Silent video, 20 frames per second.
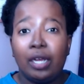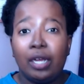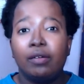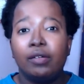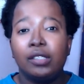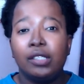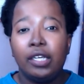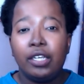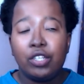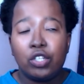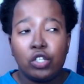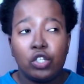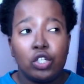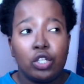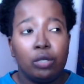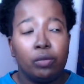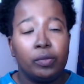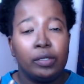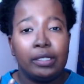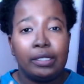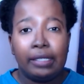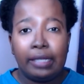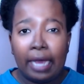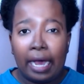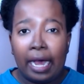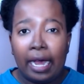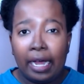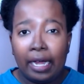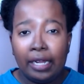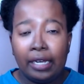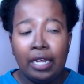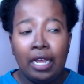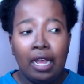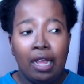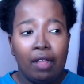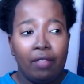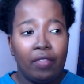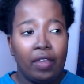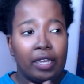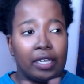that relationship with God,
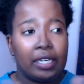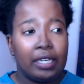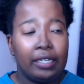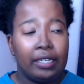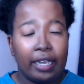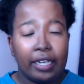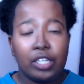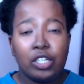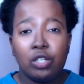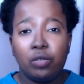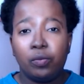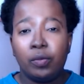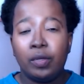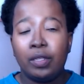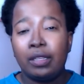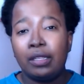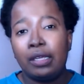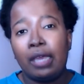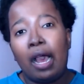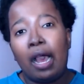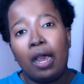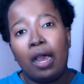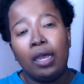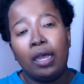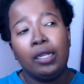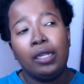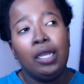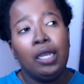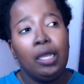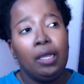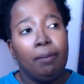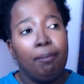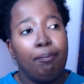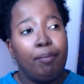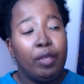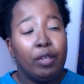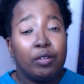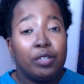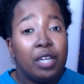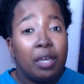that connection with God,
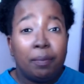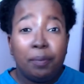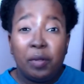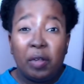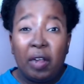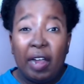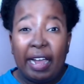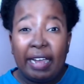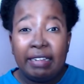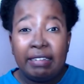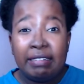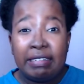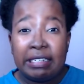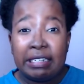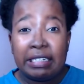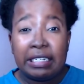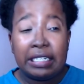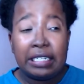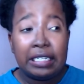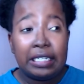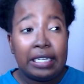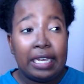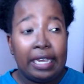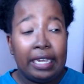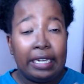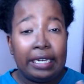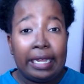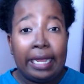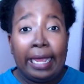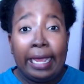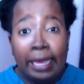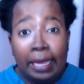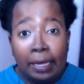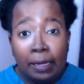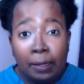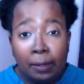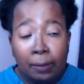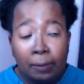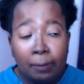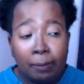build up your identity in
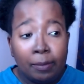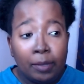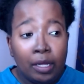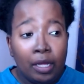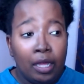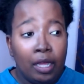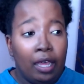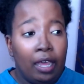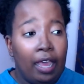Him,